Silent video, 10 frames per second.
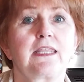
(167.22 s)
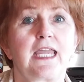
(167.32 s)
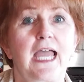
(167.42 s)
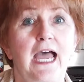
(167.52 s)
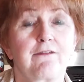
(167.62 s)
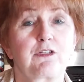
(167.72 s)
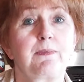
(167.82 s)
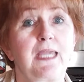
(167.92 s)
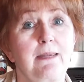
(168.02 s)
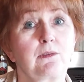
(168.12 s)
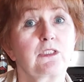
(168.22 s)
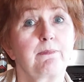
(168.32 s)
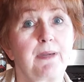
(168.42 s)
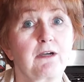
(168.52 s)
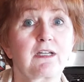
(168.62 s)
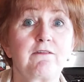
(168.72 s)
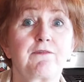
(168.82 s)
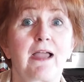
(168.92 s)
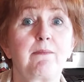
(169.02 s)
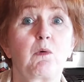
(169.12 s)
They have to be able to bear
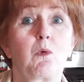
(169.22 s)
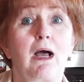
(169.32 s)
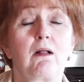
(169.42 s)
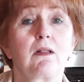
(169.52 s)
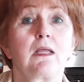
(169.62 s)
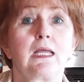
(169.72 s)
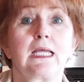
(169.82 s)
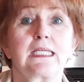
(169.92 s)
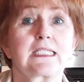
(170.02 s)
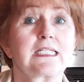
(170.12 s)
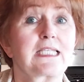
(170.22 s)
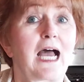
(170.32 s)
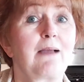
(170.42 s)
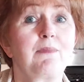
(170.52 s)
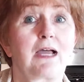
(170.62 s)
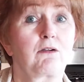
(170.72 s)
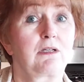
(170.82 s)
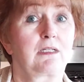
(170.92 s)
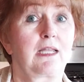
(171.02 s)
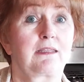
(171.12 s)
confinement well since I'm not
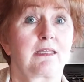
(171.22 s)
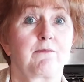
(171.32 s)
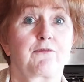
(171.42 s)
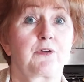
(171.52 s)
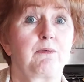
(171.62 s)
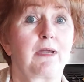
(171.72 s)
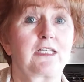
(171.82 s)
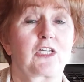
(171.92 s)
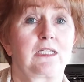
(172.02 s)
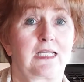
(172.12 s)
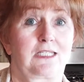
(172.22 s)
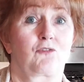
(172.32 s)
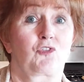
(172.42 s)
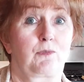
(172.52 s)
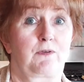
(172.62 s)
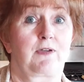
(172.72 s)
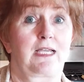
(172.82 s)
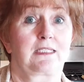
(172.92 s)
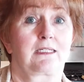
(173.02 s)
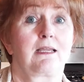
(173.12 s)
going to let them free range unless they're
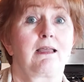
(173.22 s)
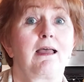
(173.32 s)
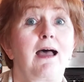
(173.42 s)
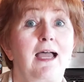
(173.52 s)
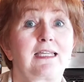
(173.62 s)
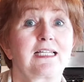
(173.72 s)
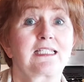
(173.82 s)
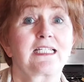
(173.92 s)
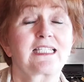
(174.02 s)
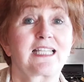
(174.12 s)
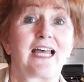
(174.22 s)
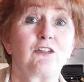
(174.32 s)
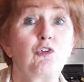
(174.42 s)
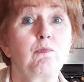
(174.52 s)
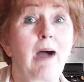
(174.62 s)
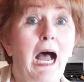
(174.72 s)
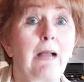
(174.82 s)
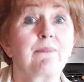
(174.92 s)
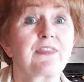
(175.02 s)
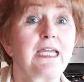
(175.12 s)
supervised. I guess it's that new
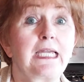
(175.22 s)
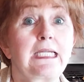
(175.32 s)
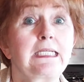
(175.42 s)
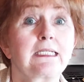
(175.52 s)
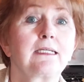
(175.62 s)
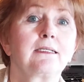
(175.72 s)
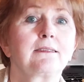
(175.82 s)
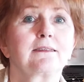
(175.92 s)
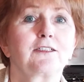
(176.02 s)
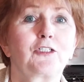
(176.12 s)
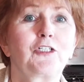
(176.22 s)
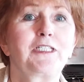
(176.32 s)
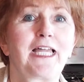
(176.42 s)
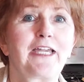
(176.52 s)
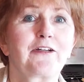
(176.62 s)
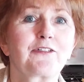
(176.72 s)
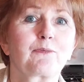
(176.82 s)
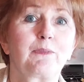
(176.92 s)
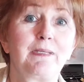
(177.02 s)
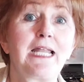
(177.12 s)
mom thing. Good
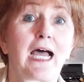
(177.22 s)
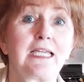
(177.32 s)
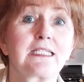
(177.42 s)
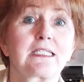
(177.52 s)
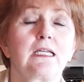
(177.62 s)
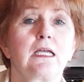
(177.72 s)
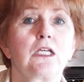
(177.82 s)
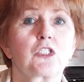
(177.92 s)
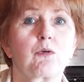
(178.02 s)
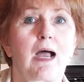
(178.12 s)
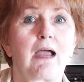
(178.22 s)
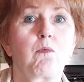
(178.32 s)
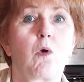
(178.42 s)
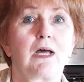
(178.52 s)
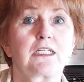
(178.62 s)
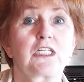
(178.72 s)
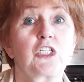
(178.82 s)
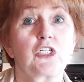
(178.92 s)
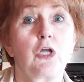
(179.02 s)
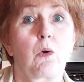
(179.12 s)
layers would be nice. So I wanted
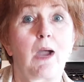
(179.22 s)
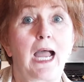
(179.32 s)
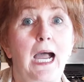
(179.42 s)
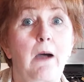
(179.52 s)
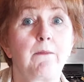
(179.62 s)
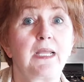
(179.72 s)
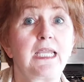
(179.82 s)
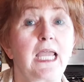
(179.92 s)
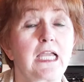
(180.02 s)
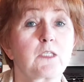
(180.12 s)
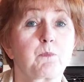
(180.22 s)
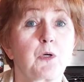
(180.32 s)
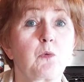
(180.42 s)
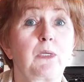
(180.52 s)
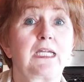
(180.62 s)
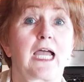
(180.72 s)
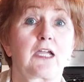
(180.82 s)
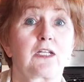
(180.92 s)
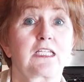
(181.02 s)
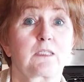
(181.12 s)
to know how many eggs per week I
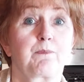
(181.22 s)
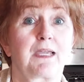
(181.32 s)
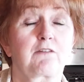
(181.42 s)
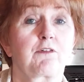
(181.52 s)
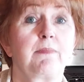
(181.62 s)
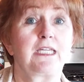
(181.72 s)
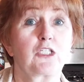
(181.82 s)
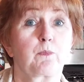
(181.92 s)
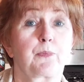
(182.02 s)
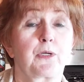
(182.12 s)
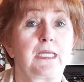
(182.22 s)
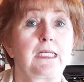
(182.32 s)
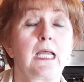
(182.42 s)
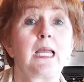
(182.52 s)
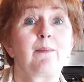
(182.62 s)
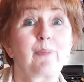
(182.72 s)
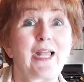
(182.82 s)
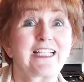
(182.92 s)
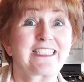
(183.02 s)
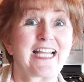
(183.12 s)
could expect each breed.
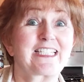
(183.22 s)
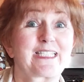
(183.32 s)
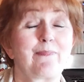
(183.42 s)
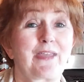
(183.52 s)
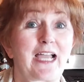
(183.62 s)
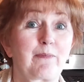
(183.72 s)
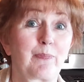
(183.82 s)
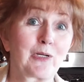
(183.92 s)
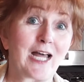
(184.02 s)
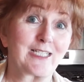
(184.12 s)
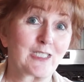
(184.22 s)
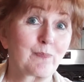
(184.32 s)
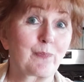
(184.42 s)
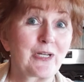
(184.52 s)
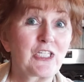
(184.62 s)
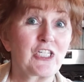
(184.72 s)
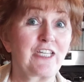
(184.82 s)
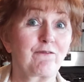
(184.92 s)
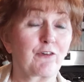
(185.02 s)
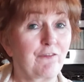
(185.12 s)
Plus, that's something I can put on a
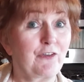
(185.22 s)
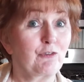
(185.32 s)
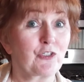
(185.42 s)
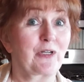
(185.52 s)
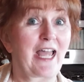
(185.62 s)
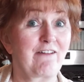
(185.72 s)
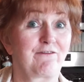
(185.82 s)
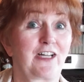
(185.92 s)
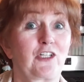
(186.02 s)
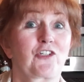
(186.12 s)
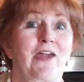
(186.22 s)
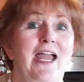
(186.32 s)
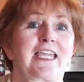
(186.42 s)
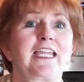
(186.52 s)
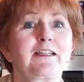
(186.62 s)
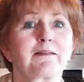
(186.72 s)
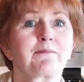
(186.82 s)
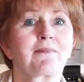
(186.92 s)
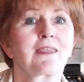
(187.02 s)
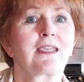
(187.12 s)
spreadsheet for future and have fun tracking.
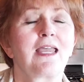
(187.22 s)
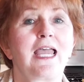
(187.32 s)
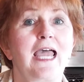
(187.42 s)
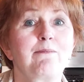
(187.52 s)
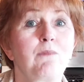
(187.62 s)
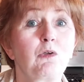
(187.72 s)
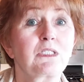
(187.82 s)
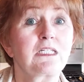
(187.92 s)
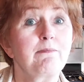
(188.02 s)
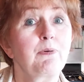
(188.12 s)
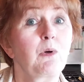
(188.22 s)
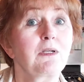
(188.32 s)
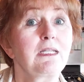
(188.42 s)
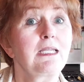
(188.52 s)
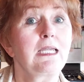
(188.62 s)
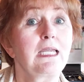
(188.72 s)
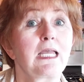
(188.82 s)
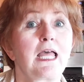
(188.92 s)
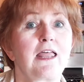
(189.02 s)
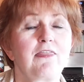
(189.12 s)
And most importantly,
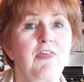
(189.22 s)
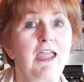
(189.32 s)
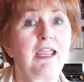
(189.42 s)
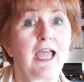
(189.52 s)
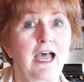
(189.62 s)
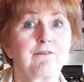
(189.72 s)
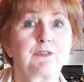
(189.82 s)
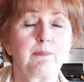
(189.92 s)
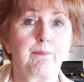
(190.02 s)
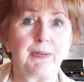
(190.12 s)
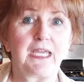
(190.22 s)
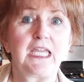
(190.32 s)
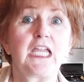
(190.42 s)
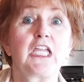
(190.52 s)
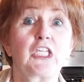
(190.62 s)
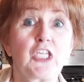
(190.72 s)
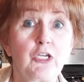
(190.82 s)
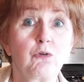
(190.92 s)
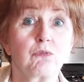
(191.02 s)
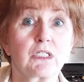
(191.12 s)
they have to be
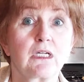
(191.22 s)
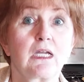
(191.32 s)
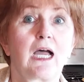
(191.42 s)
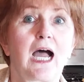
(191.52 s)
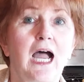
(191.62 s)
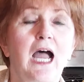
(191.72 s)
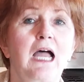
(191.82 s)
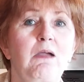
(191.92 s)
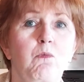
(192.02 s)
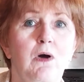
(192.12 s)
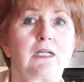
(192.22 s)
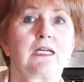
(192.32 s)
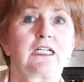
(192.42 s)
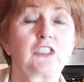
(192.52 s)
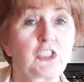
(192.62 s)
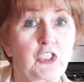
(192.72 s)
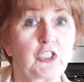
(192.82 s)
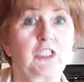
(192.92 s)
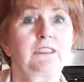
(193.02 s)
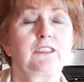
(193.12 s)
cute. I want a
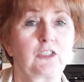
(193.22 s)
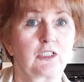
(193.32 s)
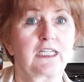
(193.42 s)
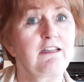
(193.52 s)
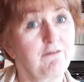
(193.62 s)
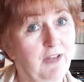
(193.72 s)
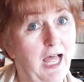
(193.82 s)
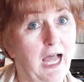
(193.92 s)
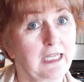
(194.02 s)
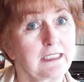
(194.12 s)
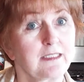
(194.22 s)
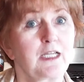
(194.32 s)
good-looking flock.